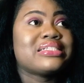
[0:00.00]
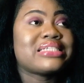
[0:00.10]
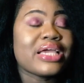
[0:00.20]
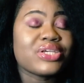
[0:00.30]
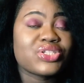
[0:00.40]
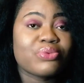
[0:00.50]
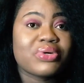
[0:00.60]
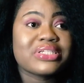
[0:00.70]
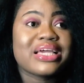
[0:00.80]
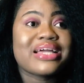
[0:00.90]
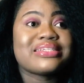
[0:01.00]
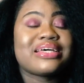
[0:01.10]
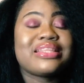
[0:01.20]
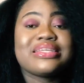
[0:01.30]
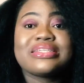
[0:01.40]
Thank you so much, guys.
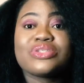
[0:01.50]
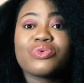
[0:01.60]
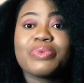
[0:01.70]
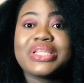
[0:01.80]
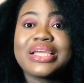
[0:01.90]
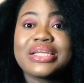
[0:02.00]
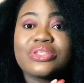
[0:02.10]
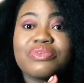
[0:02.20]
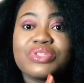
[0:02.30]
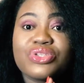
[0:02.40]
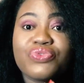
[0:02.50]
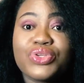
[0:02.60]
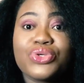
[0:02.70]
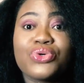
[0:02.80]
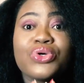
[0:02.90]
I think this will be the end of this
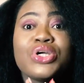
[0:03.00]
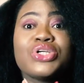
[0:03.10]
video.